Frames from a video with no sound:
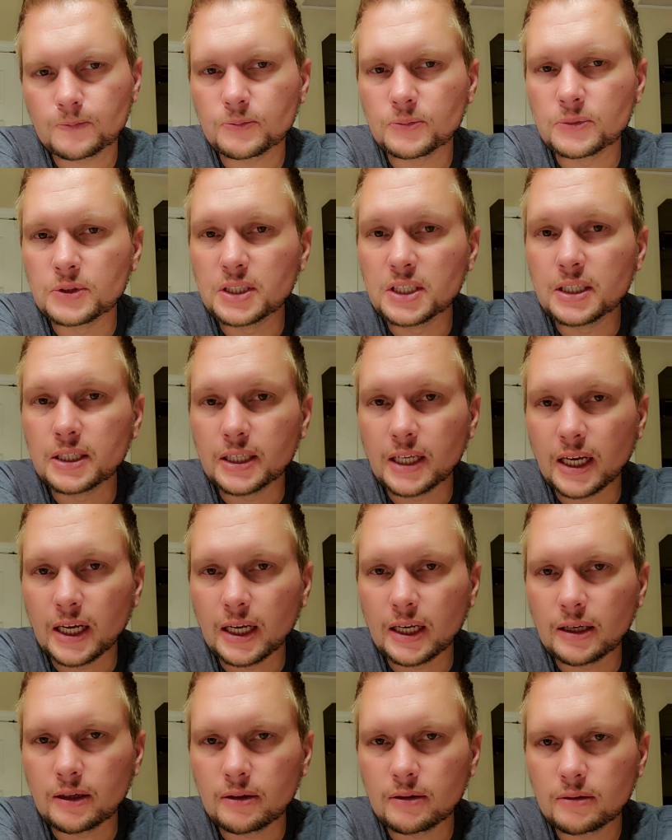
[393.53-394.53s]

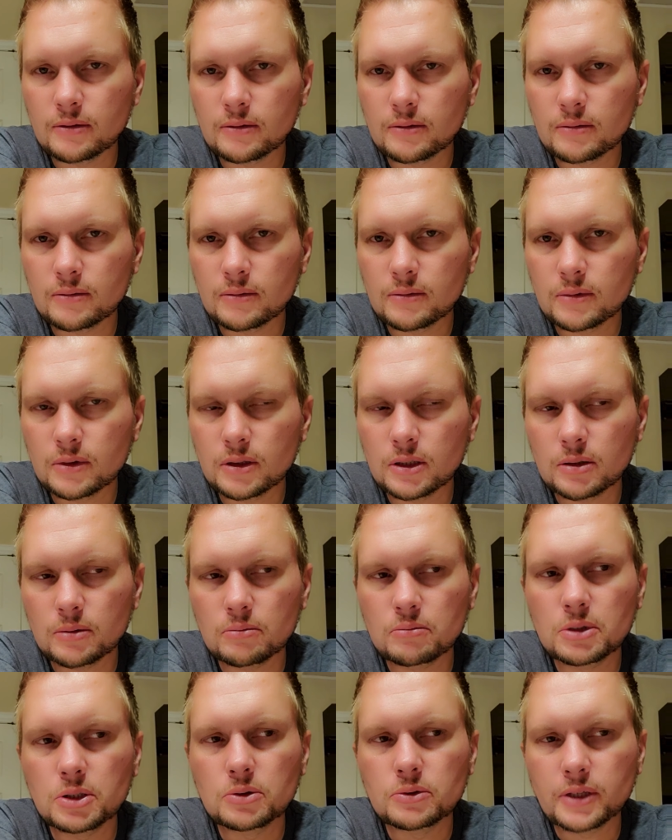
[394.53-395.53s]
DNA. It
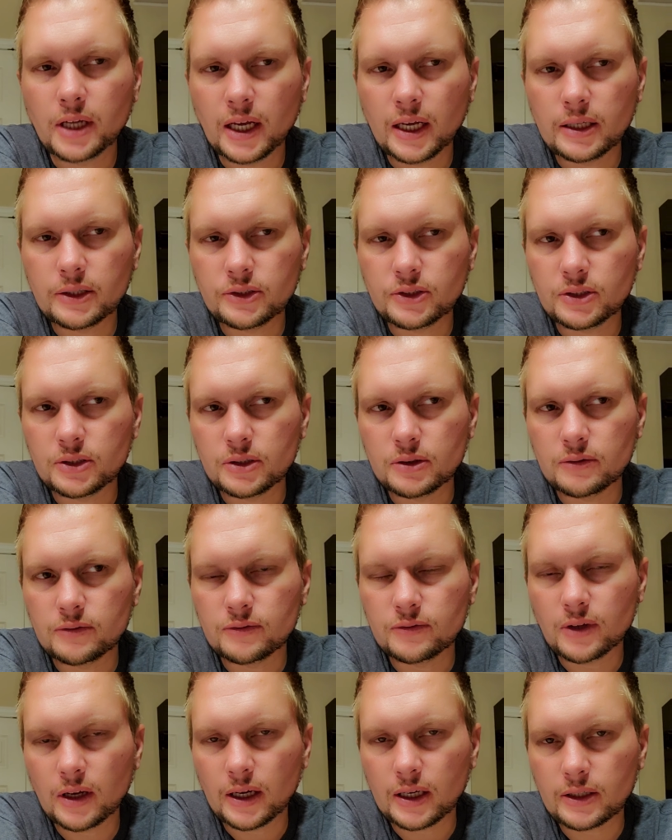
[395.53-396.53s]
mutates and
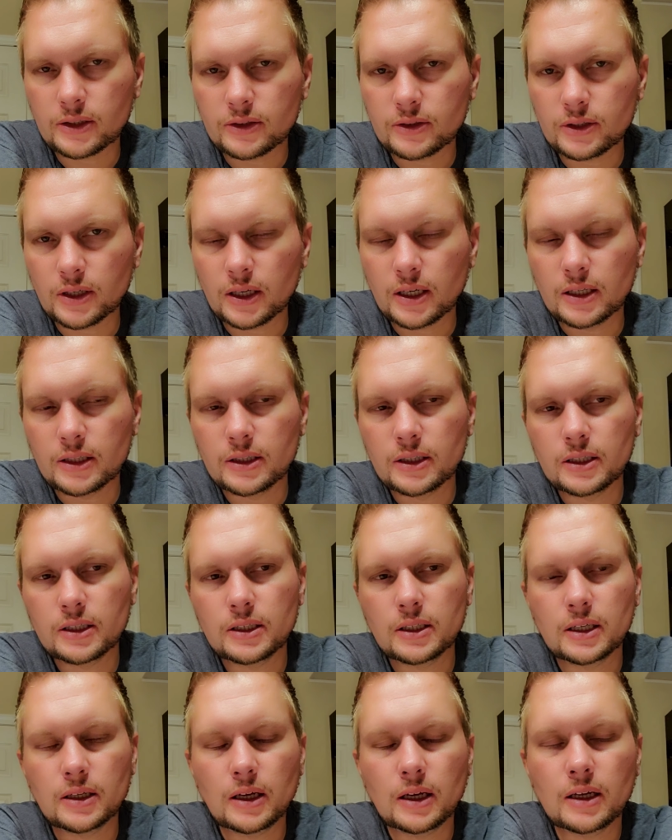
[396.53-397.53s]
infects, and
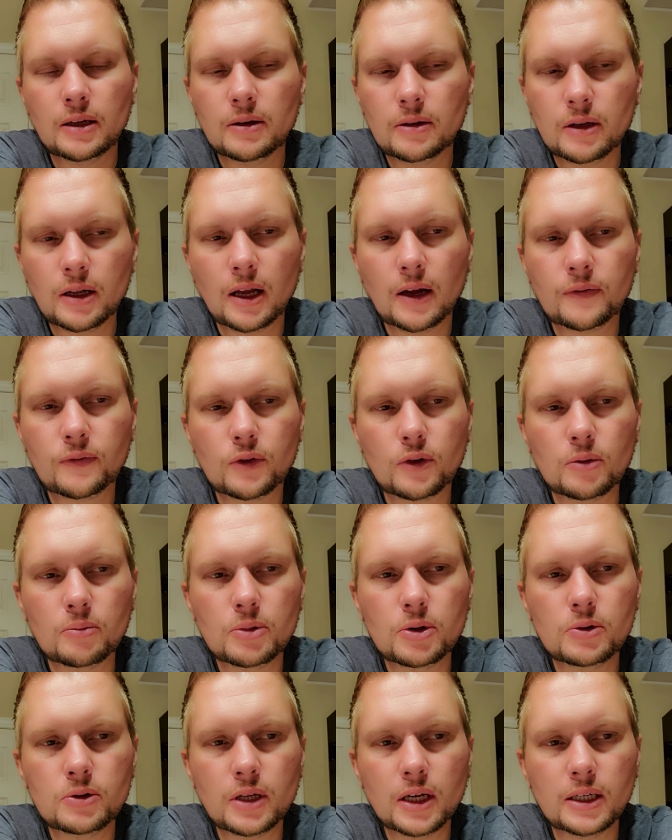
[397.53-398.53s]
then after it
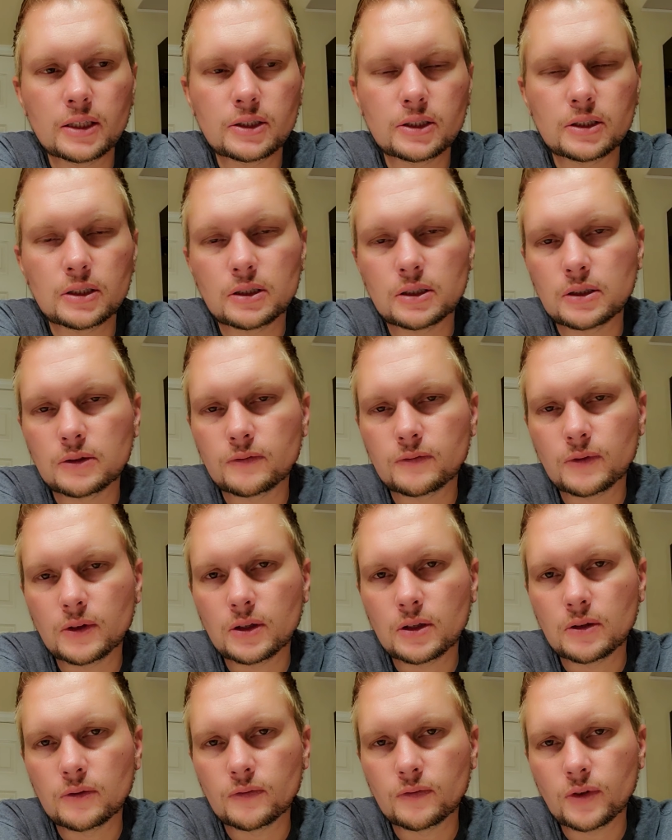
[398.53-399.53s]
mutates and
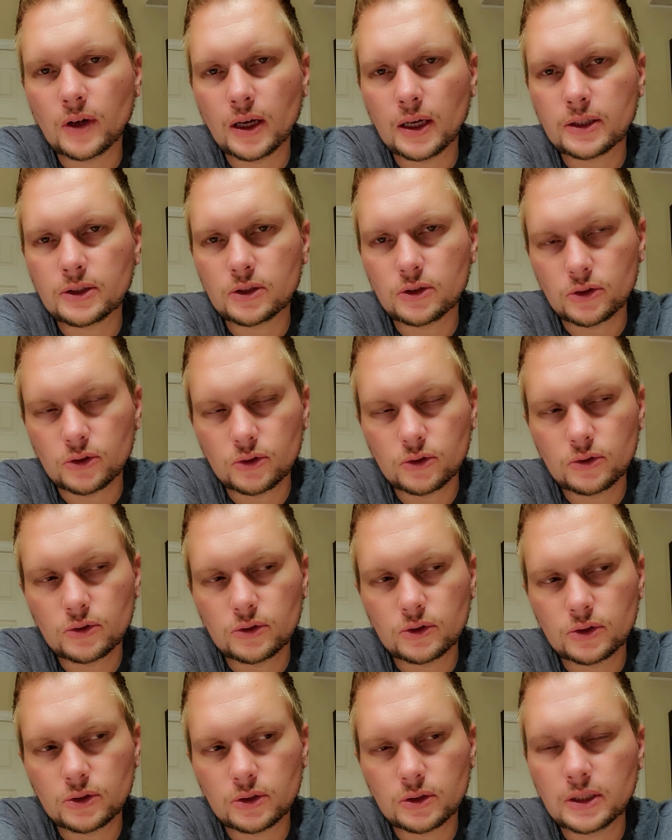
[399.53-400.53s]
infects, it
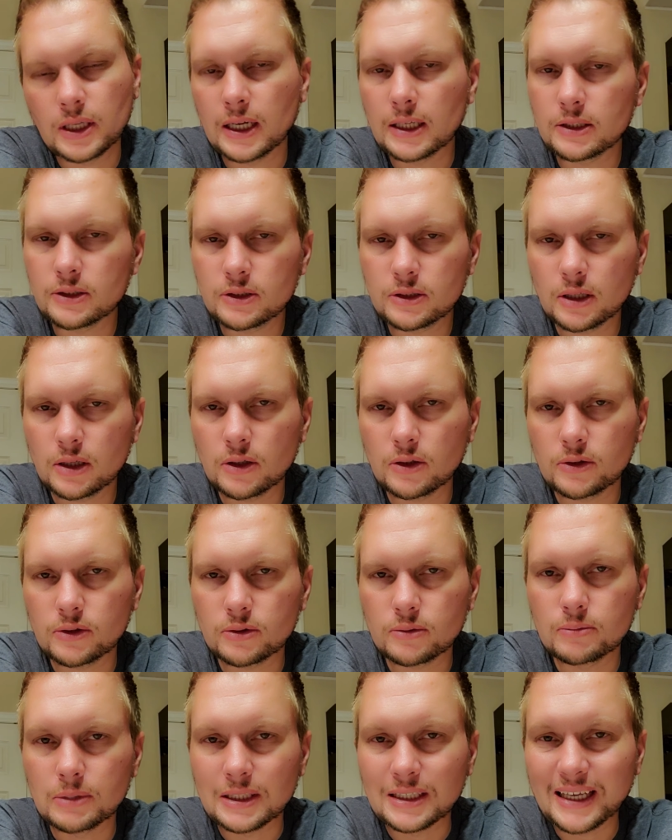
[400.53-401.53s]
uses that cell's
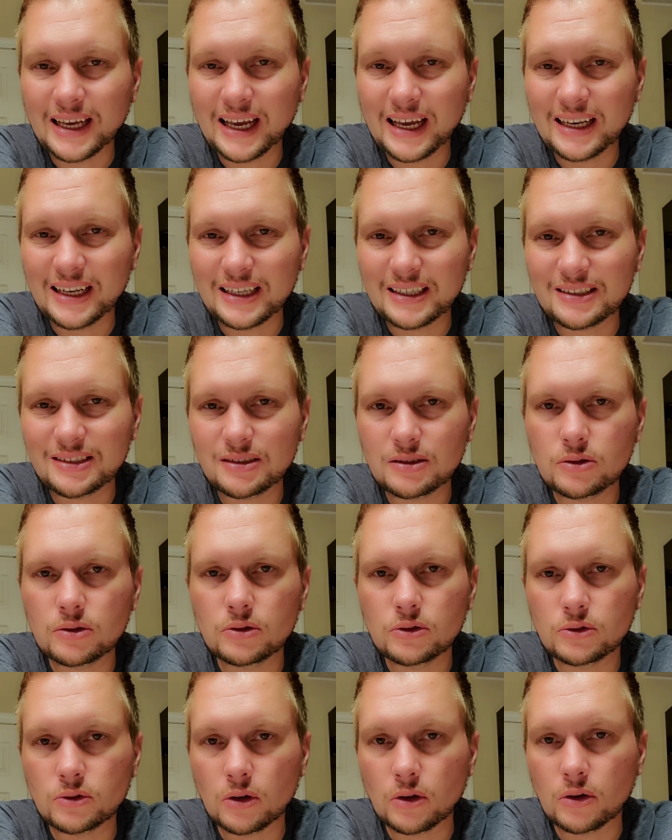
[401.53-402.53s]
mechanics to
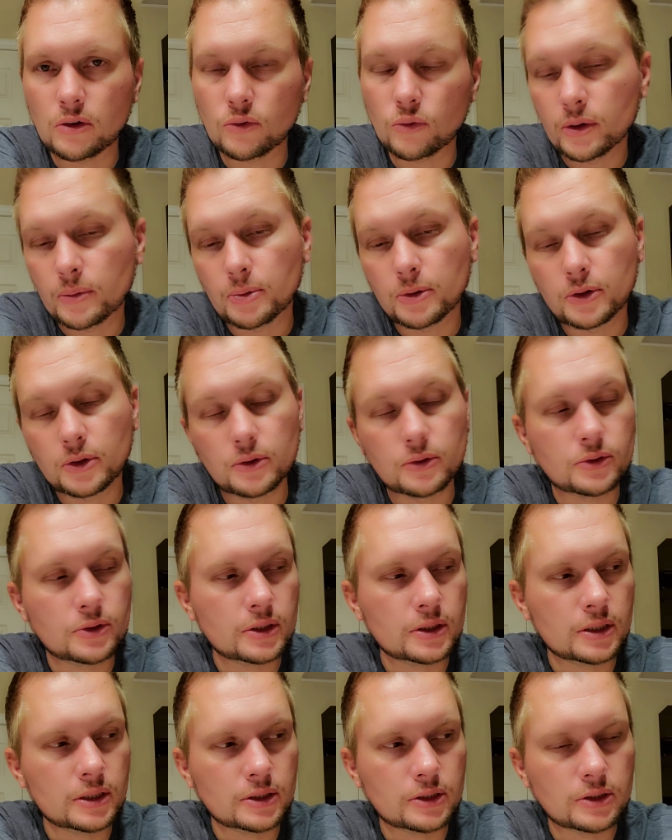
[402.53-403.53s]
start
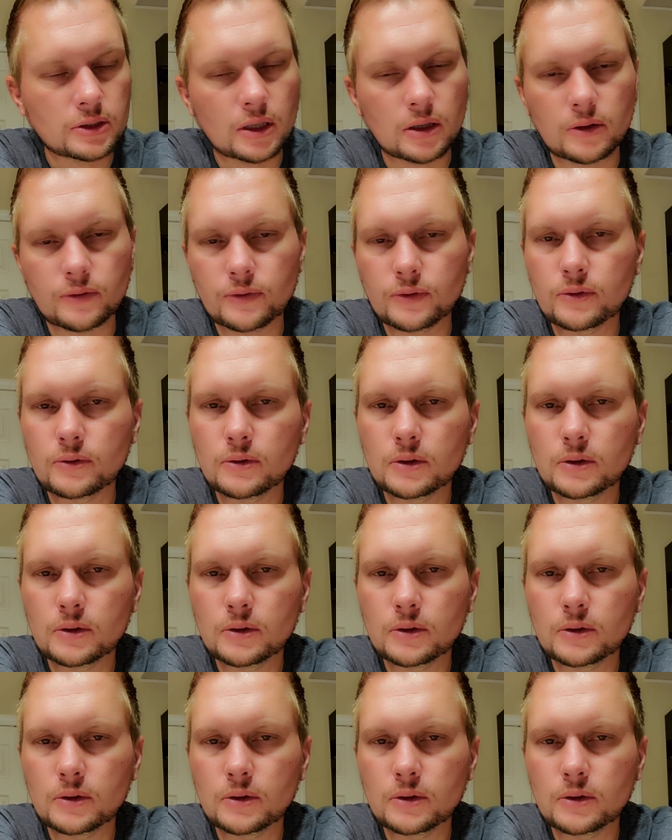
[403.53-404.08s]
reproducing itself.